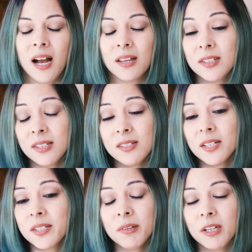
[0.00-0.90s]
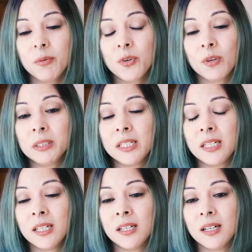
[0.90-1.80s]
This is not something I would
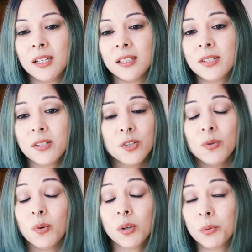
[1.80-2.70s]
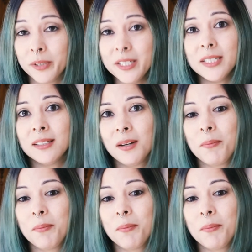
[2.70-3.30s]
normally uh, listen to or read,